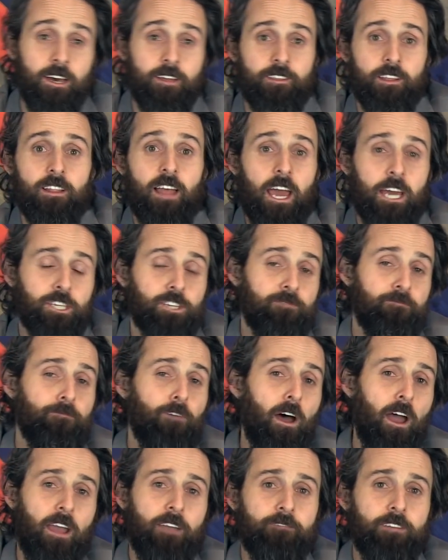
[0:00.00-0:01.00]
The last
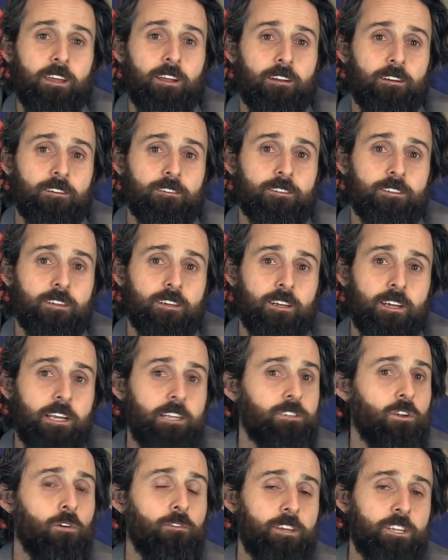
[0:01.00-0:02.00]
five years,
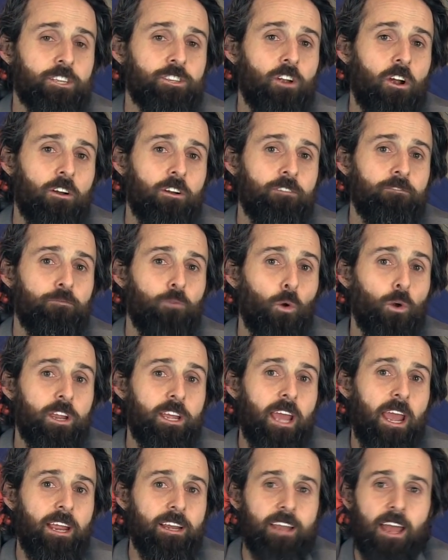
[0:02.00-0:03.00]
he's only started
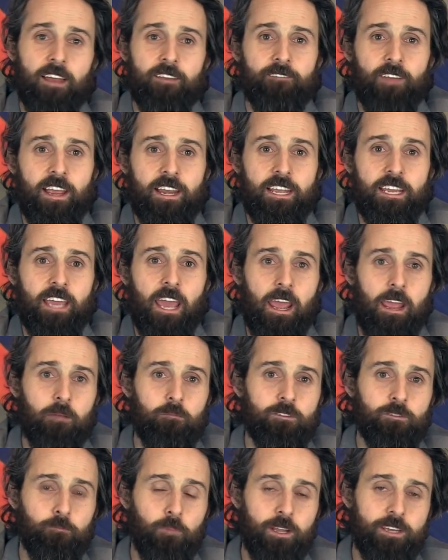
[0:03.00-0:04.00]
48 out of 80
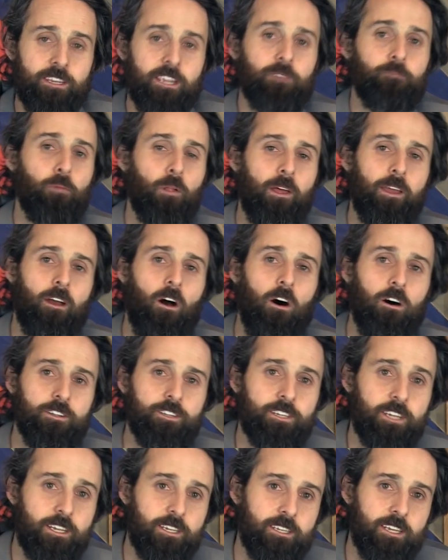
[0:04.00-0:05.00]
games, but did play all
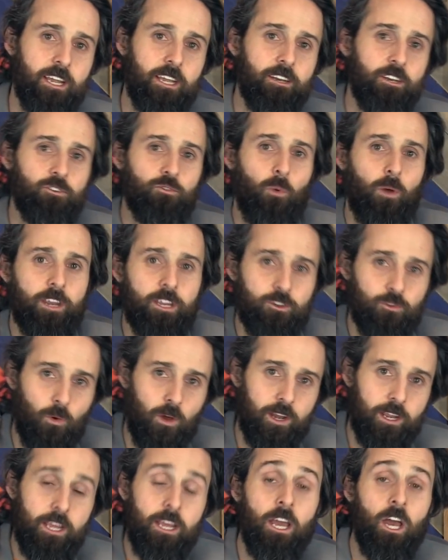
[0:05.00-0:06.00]
16 in
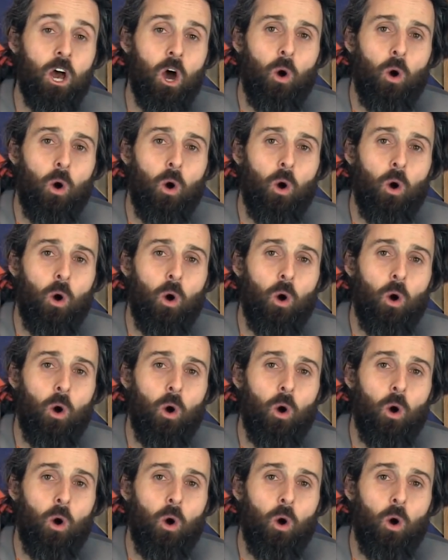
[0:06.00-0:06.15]
2020.